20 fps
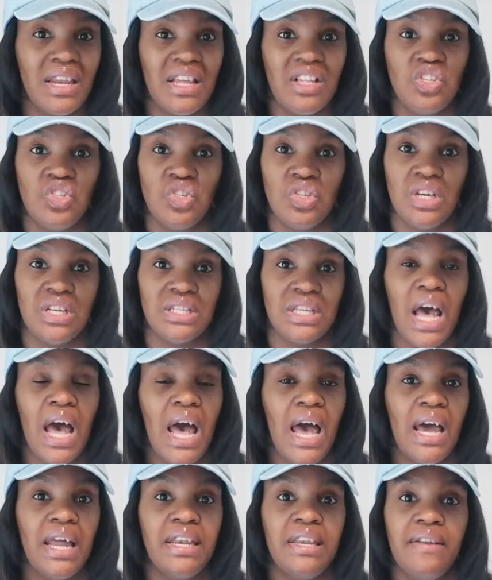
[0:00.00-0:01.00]
and just
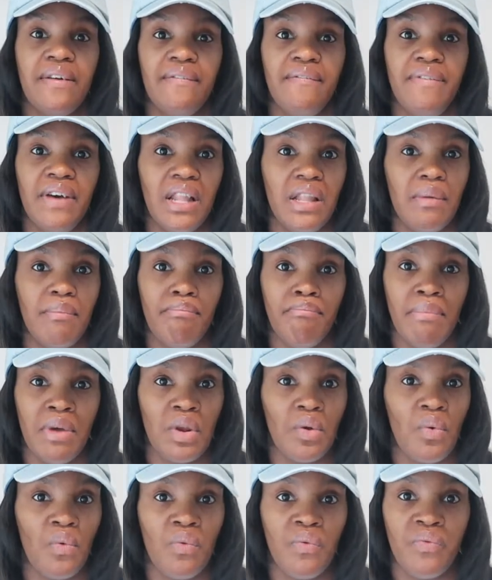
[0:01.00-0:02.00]

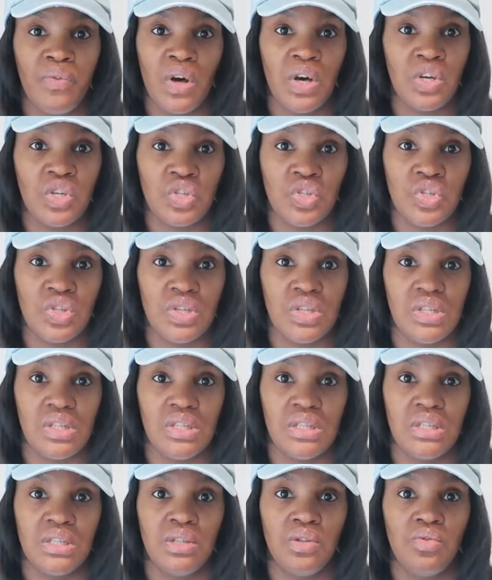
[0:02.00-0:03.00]
developmental
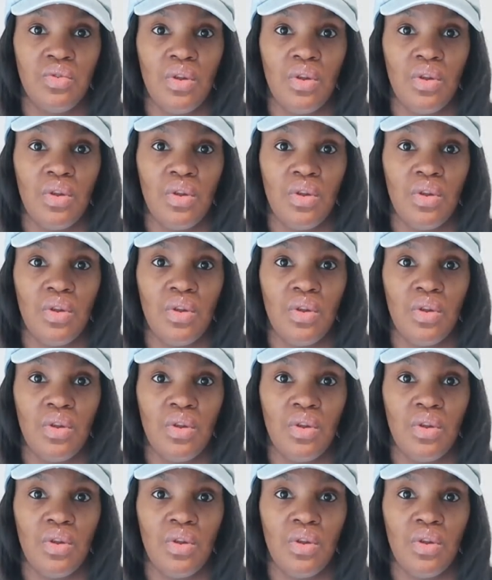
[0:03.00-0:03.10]
functions,